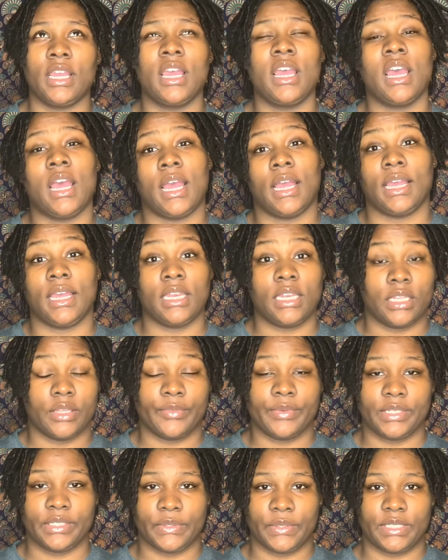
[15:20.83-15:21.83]
I got done
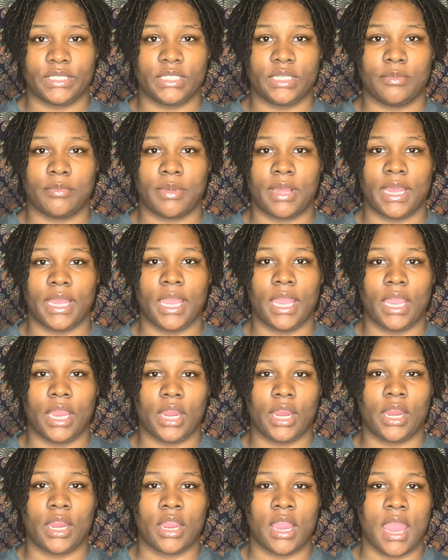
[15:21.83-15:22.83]
retwisting my
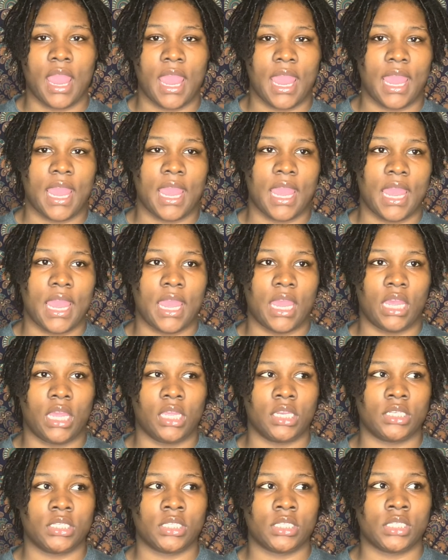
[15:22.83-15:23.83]
hair
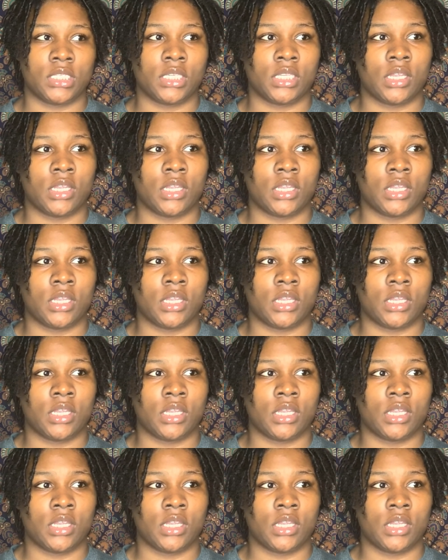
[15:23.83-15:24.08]
at